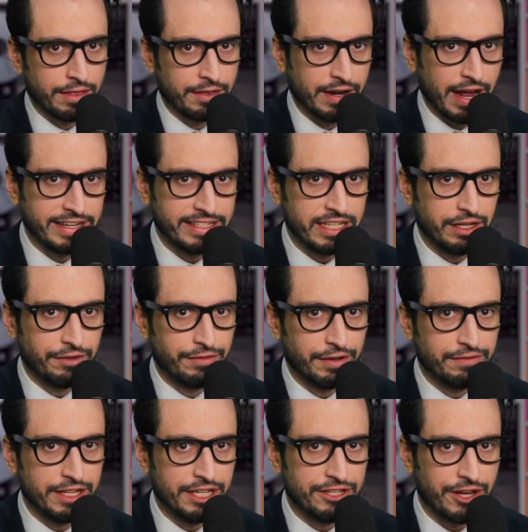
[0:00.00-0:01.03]
The
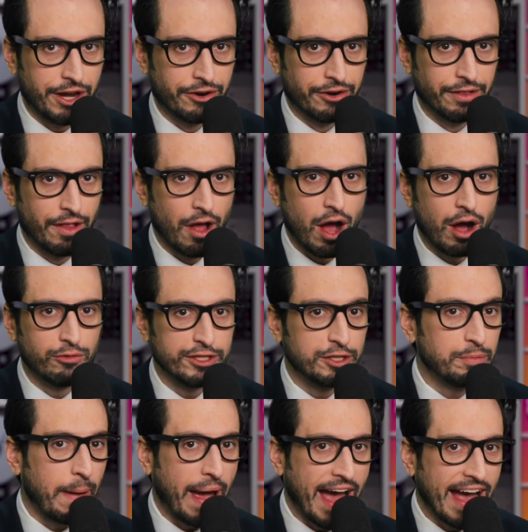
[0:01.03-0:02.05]
1950s-era law
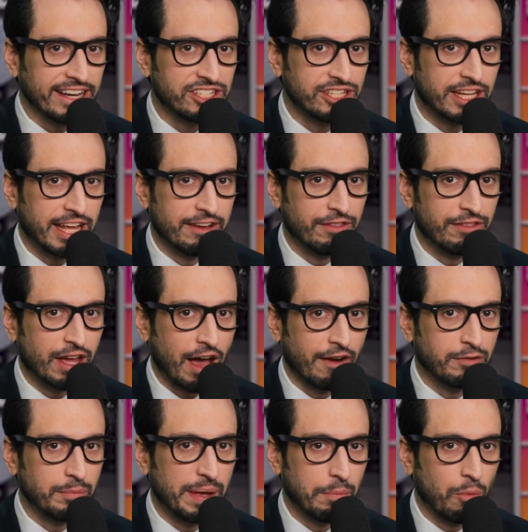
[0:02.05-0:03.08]
was passed to give the
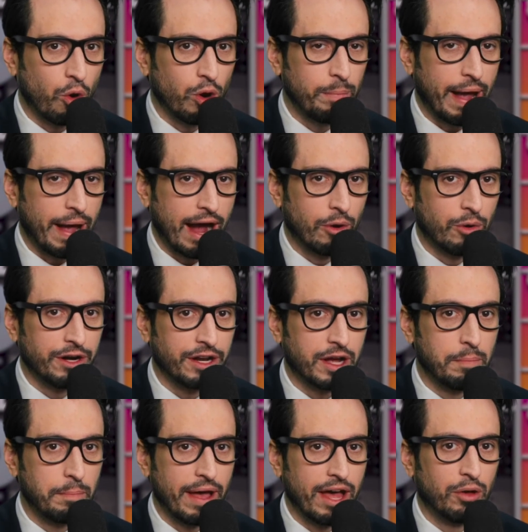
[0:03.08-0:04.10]
government more power to
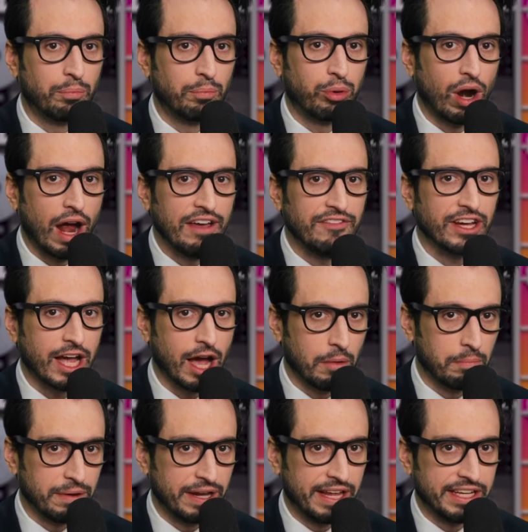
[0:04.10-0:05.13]
compel private
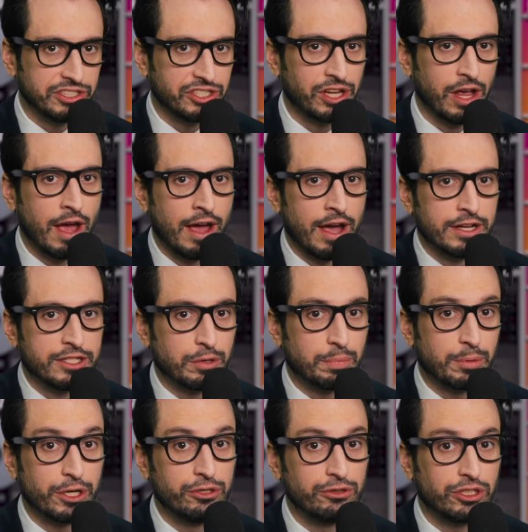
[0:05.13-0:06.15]
companies to
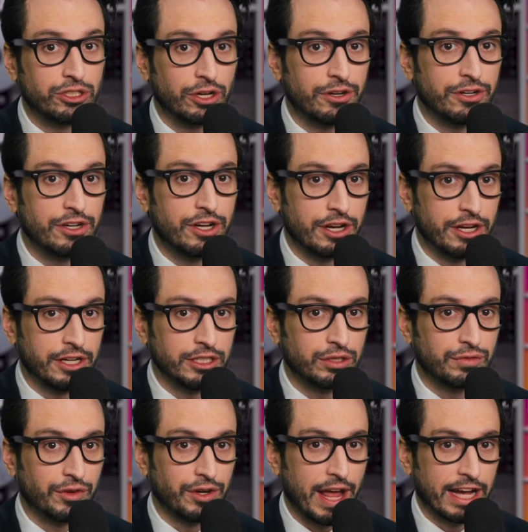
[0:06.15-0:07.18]
produce certain goods
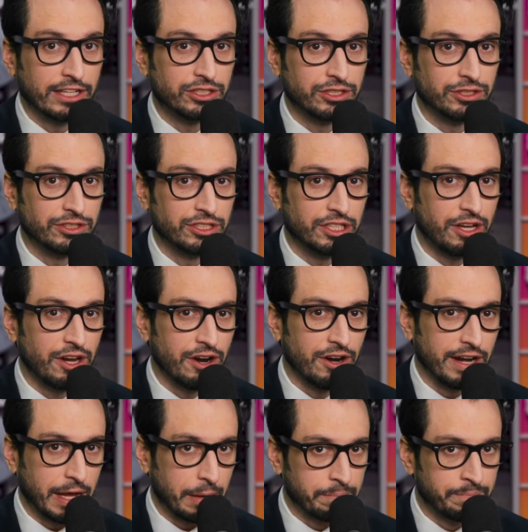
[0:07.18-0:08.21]
for national
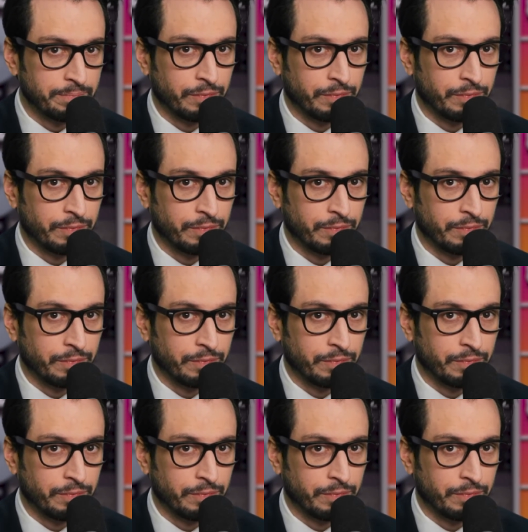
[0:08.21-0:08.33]
security,